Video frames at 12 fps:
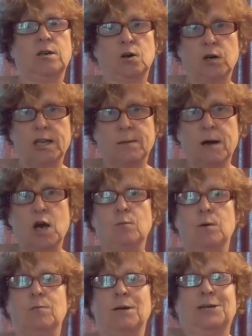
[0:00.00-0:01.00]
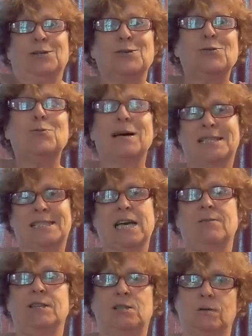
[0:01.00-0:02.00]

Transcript: not at the moment because all my savings